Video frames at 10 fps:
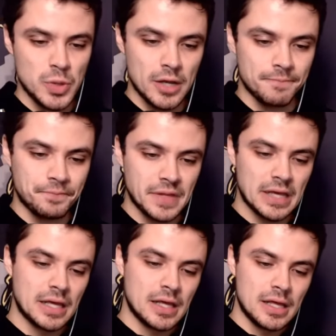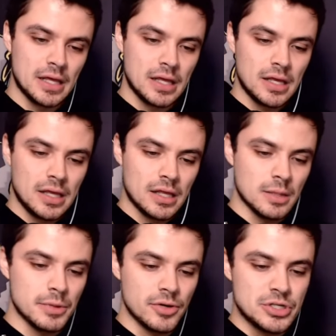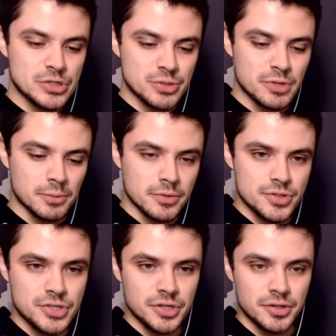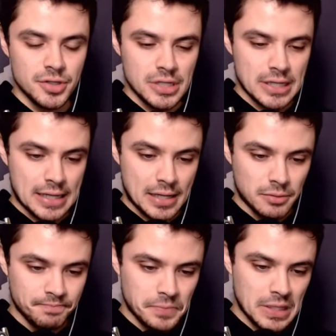Well, let me read you some numbers here, Kyle.